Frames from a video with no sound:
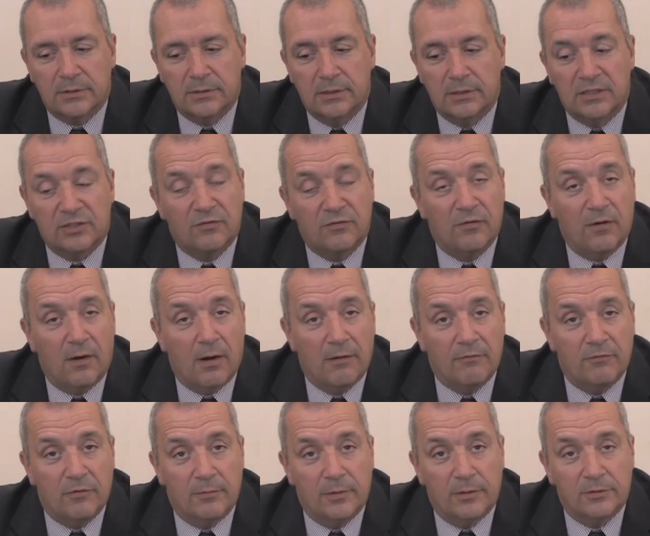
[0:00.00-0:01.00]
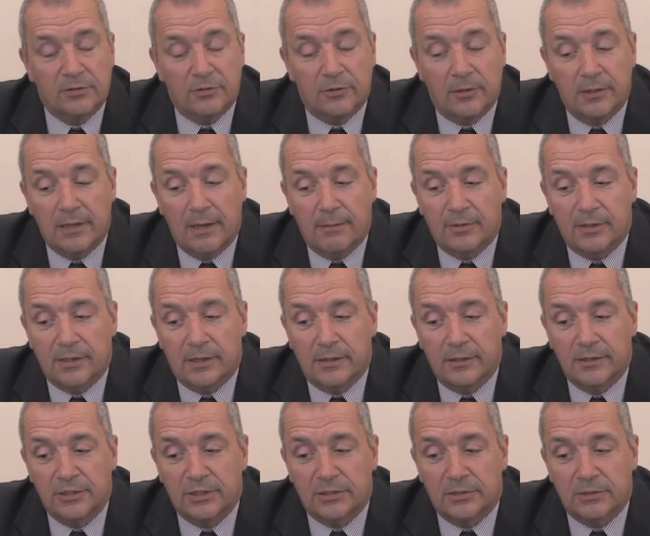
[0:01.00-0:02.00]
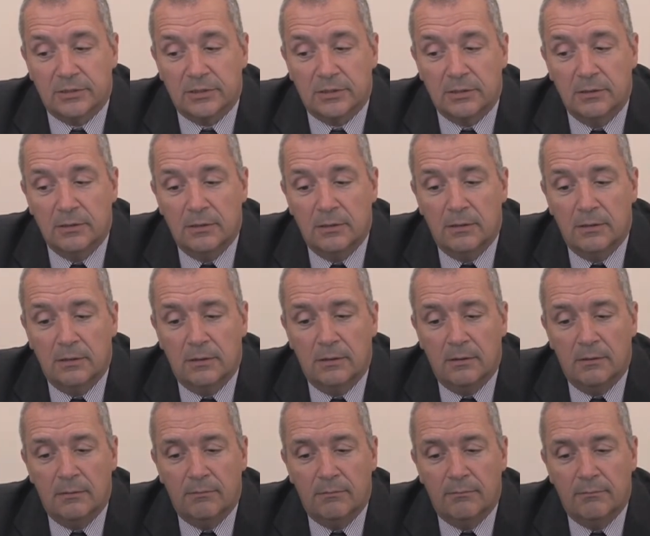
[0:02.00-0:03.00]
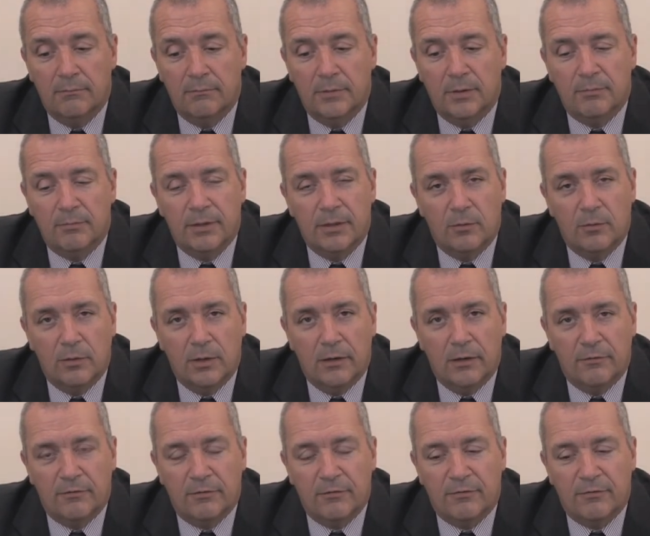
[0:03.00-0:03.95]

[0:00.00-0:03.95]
and it's fine for most trade applications. But be aware of the